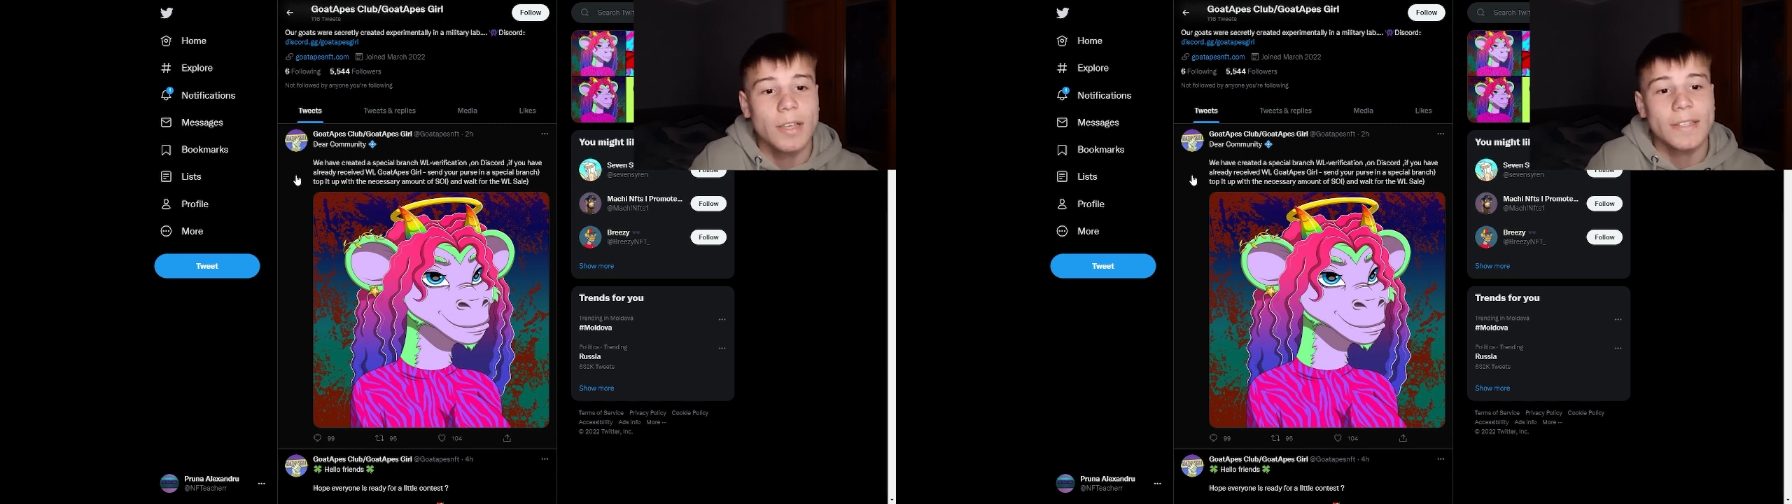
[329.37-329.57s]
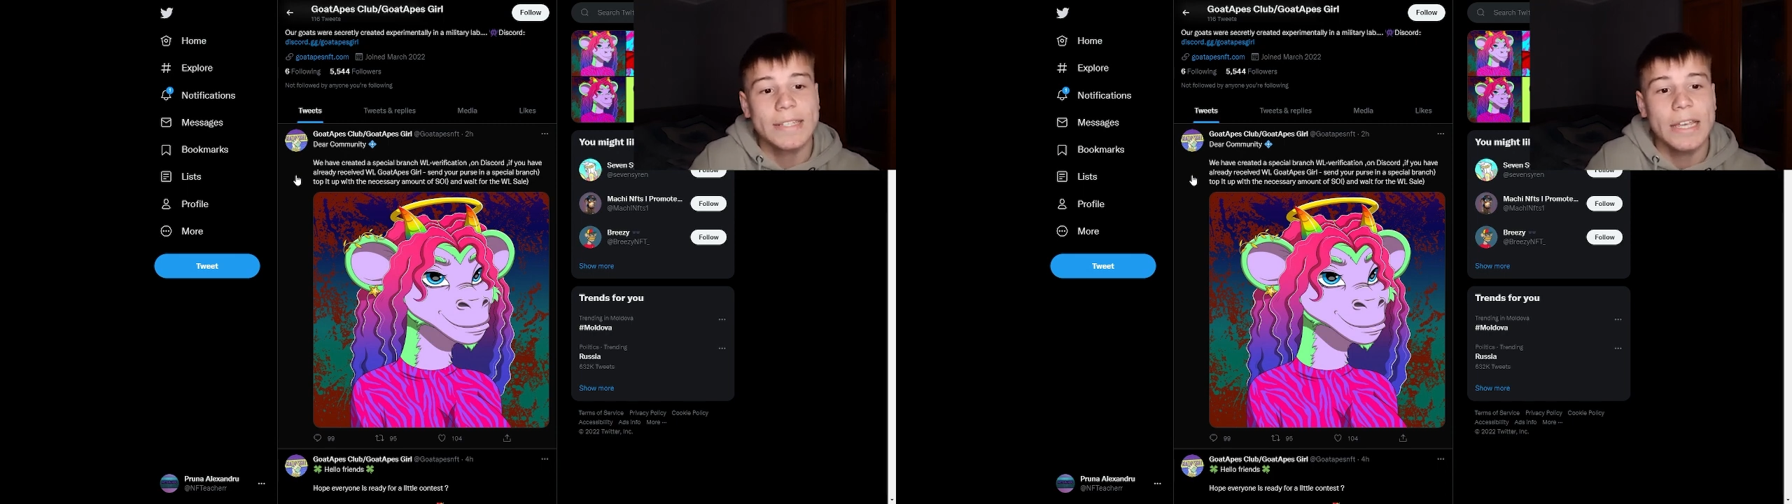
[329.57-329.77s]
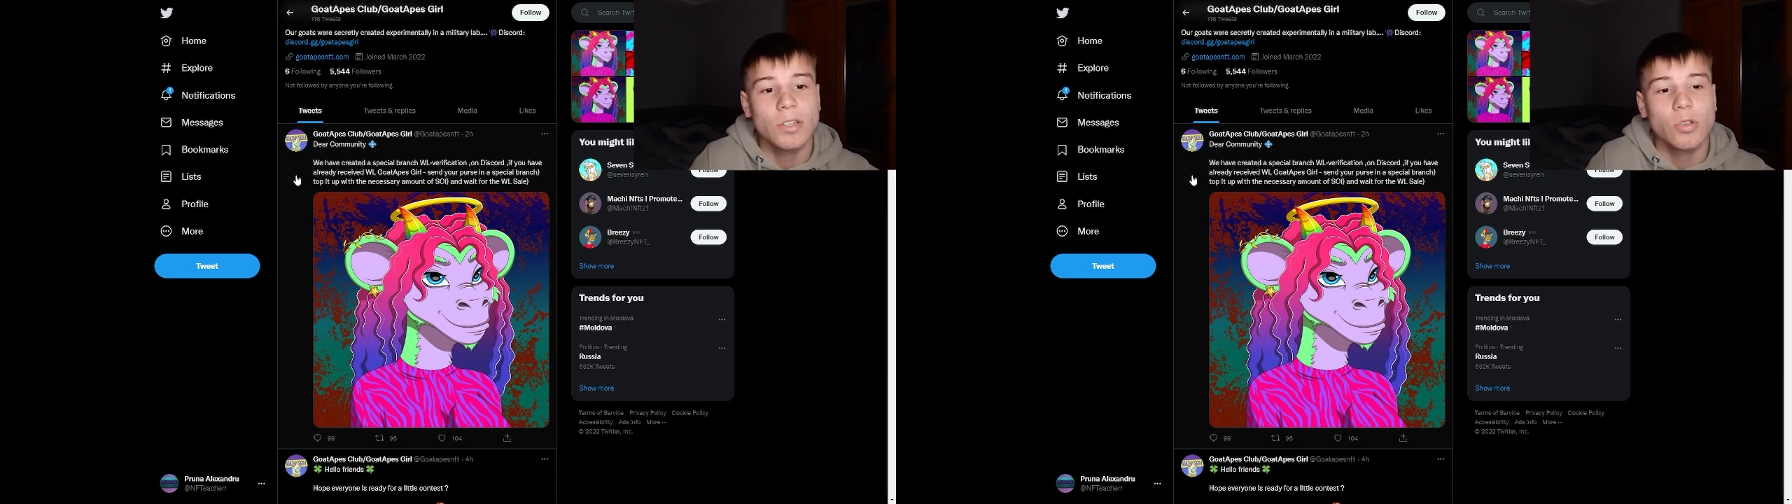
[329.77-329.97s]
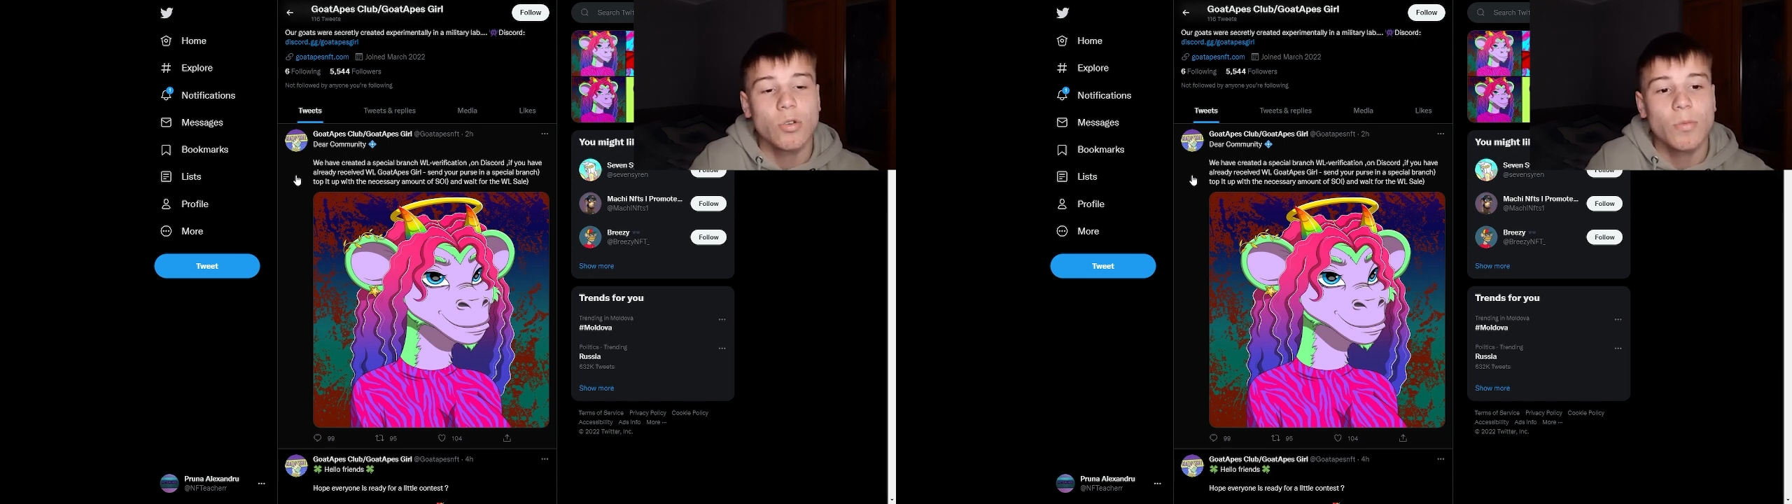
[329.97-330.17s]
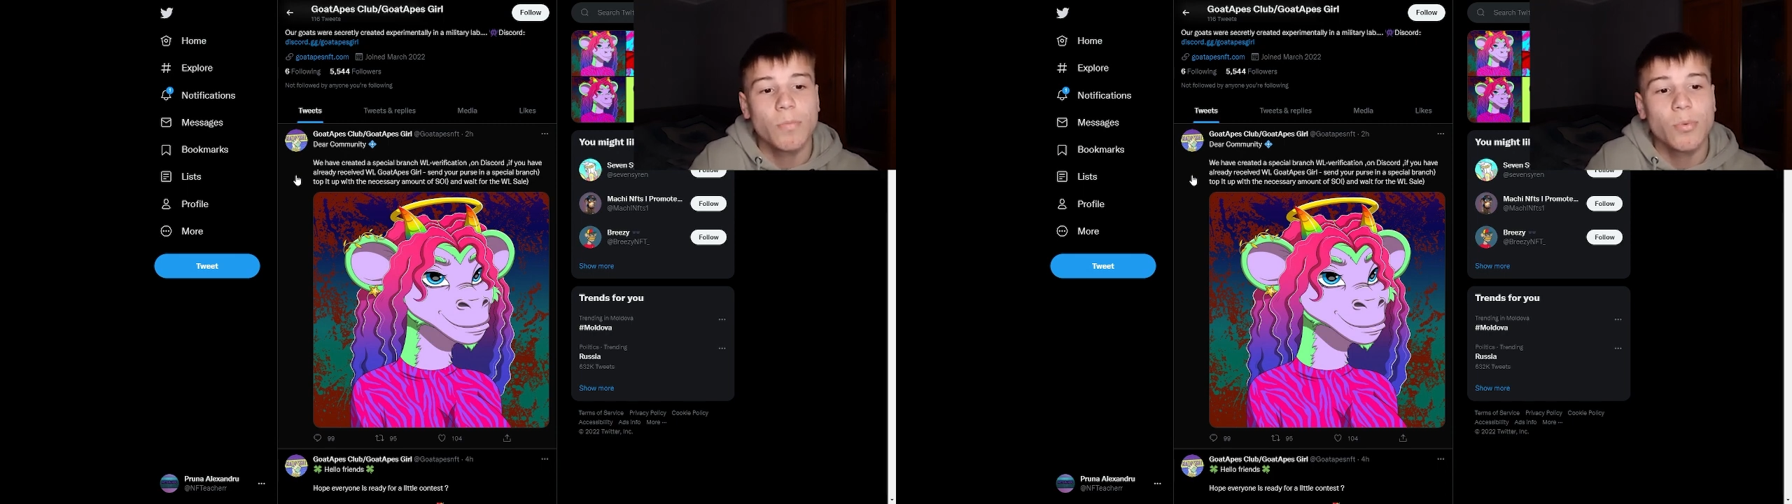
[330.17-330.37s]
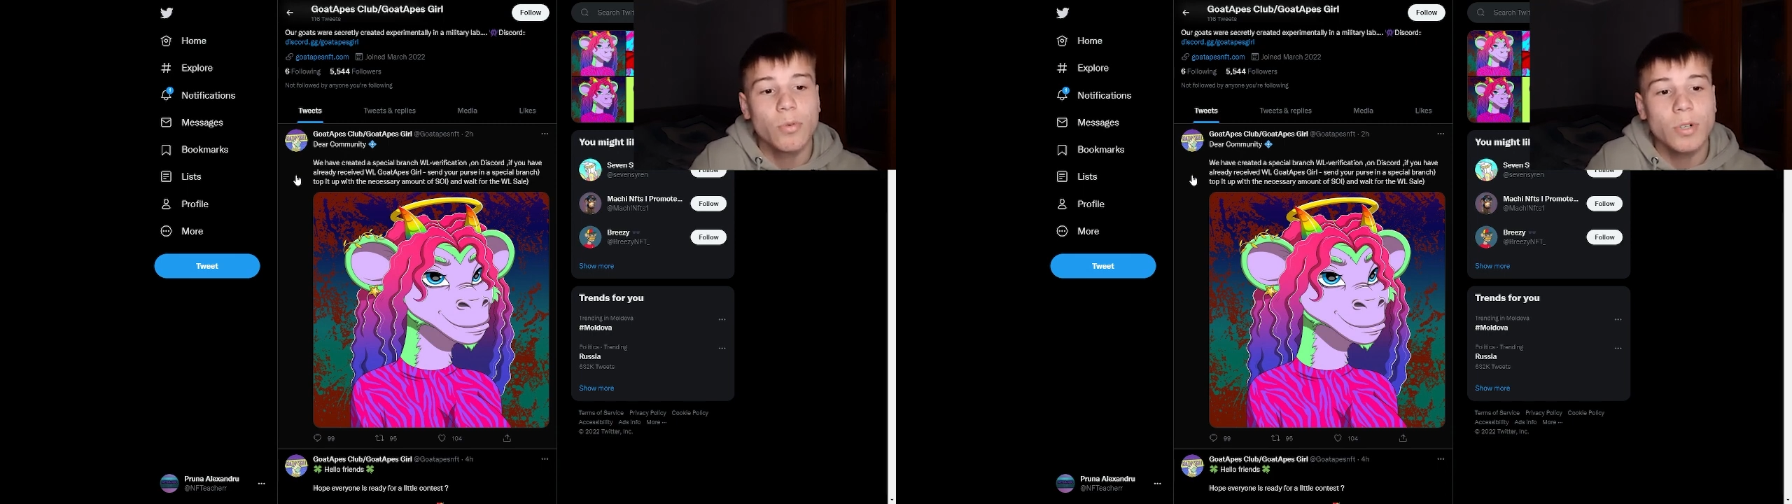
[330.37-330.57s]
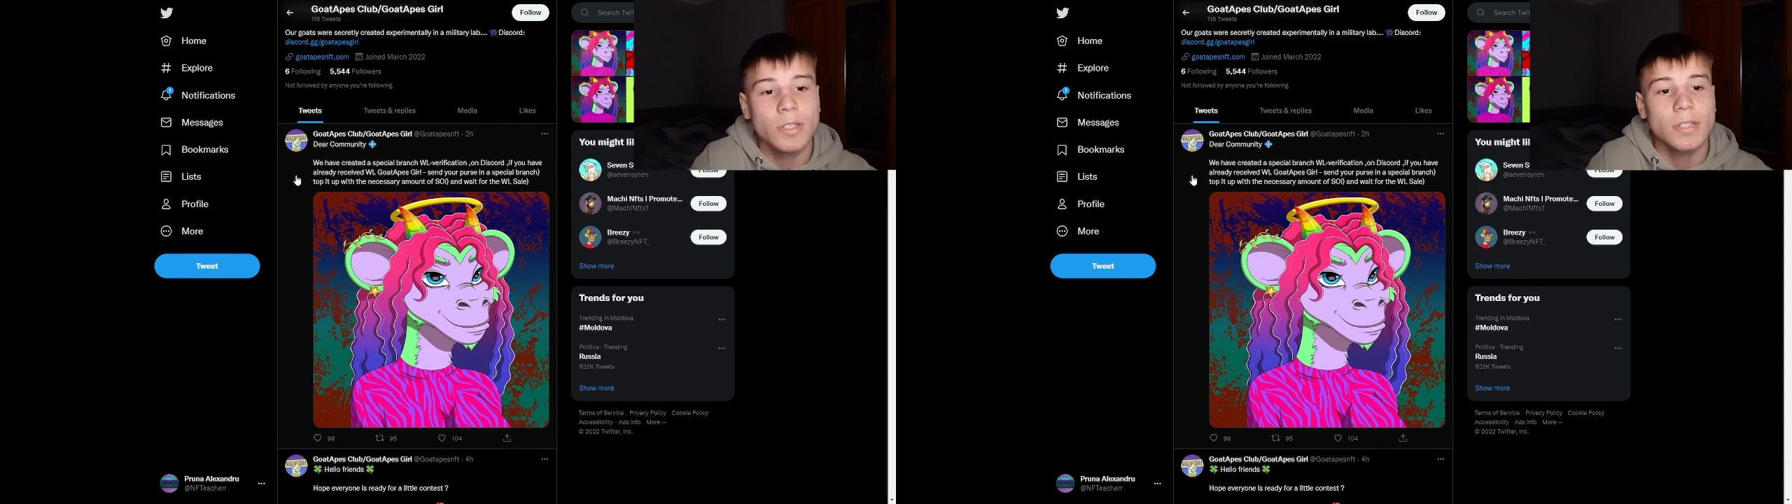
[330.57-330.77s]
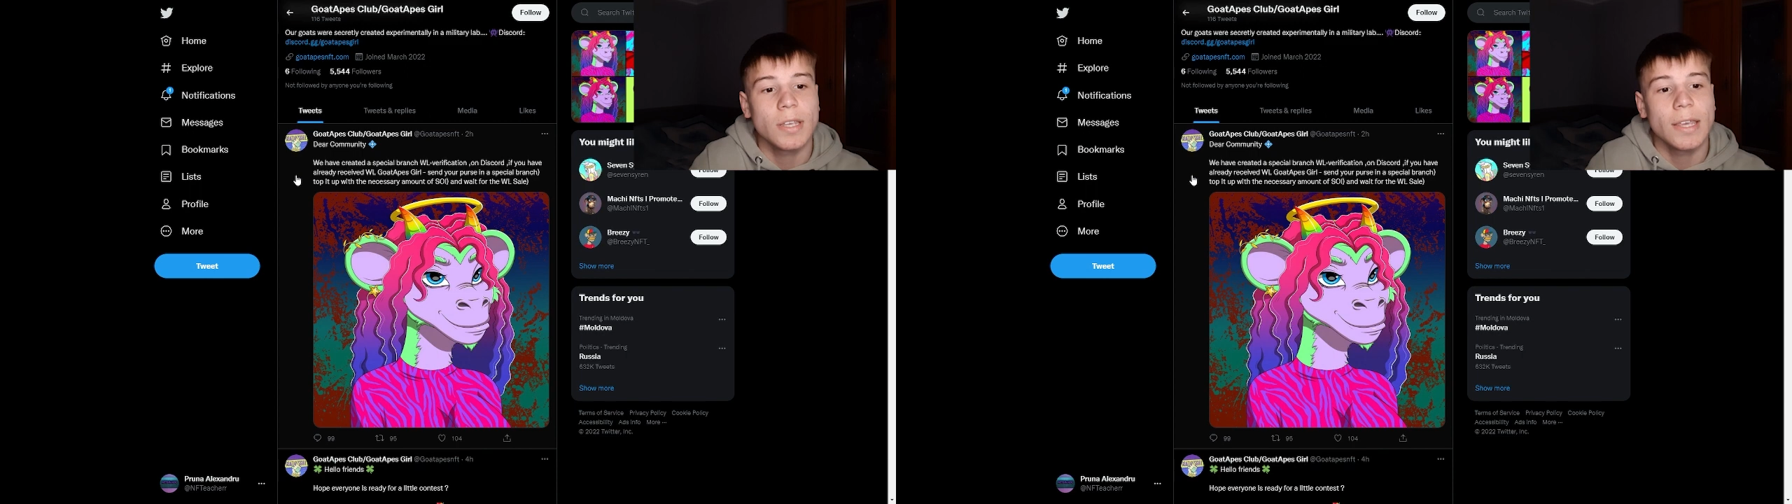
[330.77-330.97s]
send your
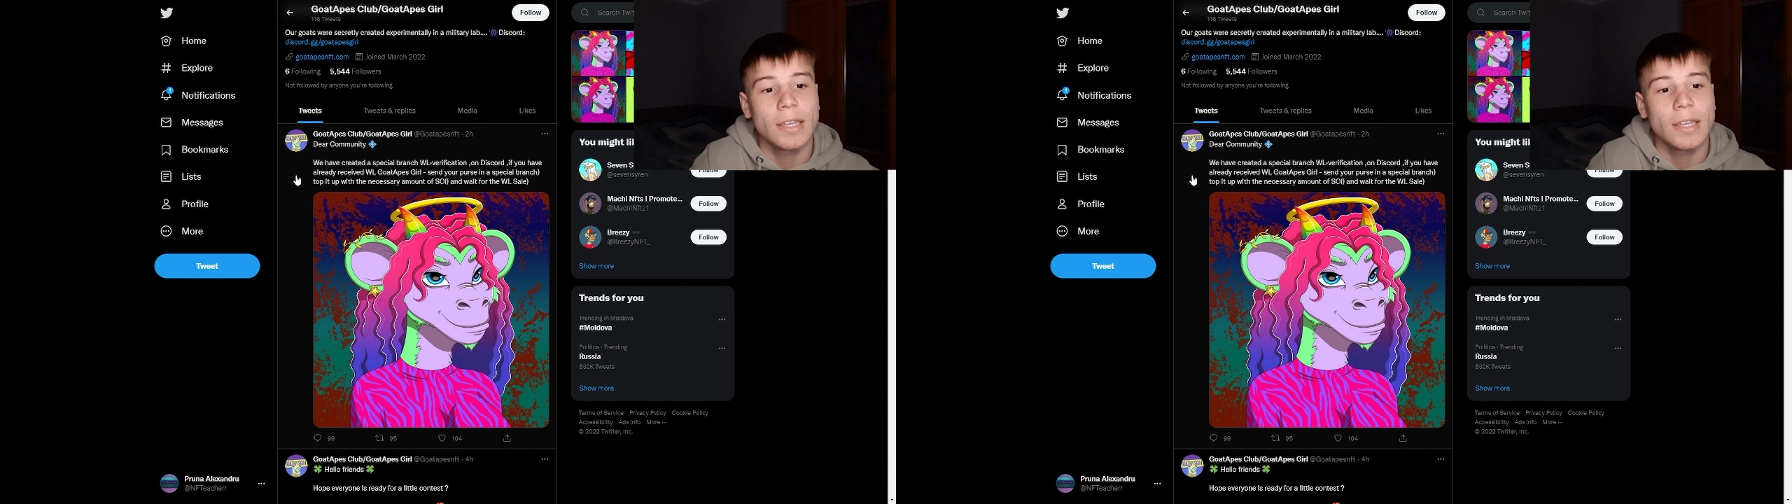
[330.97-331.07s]
course